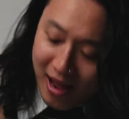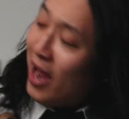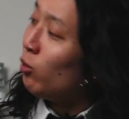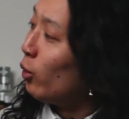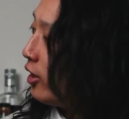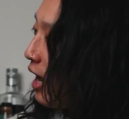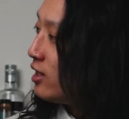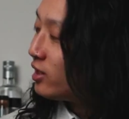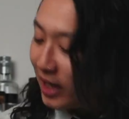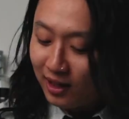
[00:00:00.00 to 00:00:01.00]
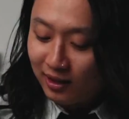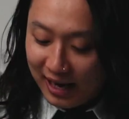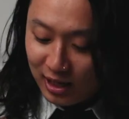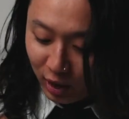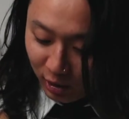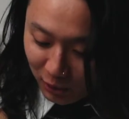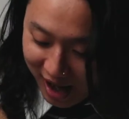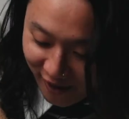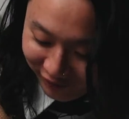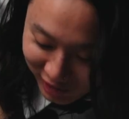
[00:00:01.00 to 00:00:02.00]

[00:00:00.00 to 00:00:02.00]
Edward, I said later, we have to